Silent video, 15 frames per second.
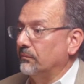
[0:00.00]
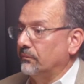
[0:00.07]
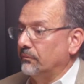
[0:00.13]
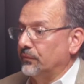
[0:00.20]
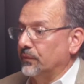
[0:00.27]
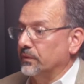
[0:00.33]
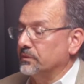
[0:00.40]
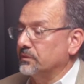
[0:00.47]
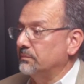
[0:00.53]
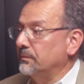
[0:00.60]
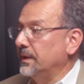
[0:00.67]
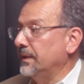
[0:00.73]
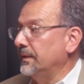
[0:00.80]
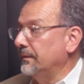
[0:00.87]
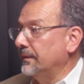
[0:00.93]
first
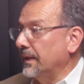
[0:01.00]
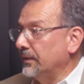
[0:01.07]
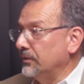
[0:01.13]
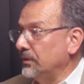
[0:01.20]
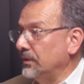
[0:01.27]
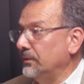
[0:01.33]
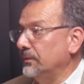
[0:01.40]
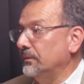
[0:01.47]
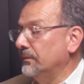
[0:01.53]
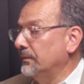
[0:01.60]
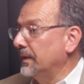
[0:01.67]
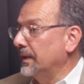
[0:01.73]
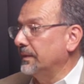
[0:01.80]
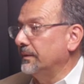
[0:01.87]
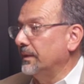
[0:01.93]
me, then you,
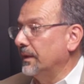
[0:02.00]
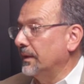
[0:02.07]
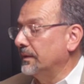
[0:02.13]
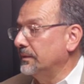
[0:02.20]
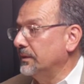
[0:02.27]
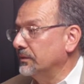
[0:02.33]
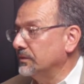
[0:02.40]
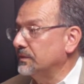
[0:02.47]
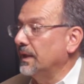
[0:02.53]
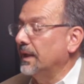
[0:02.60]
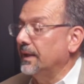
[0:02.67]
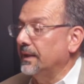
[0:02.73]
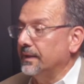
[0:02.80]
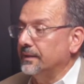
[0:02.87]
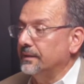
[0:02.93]
then staying in